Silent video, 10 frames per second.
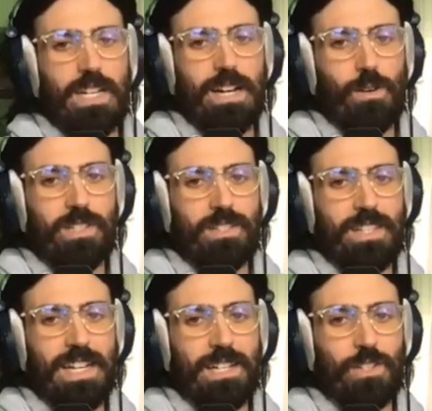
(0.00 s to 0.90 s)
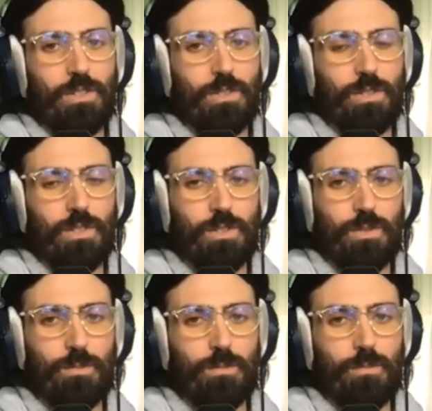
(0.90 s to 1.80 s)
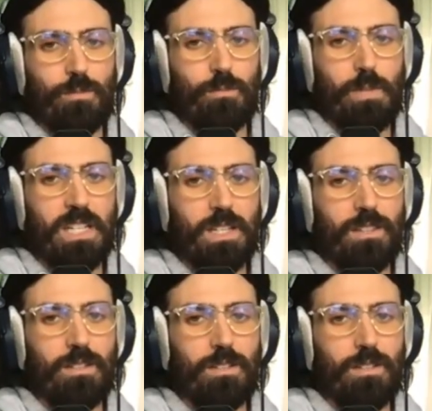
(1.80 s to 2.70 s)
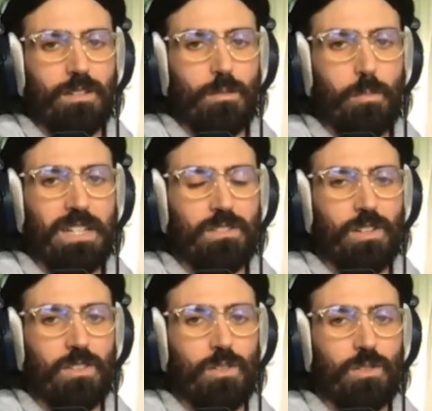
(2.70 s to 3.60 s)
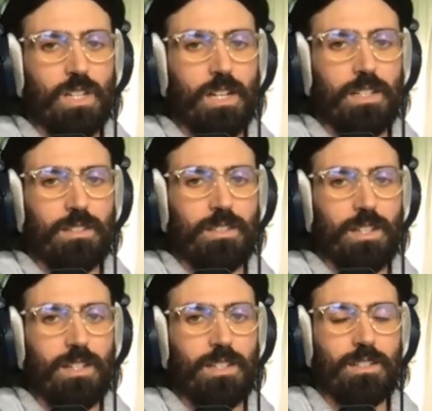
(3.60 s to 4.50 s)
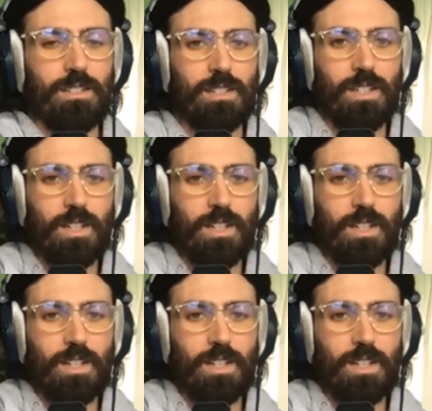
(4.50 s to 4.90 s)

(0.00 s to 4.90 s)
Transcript: now it's that you're you're making the the bets on those guys, and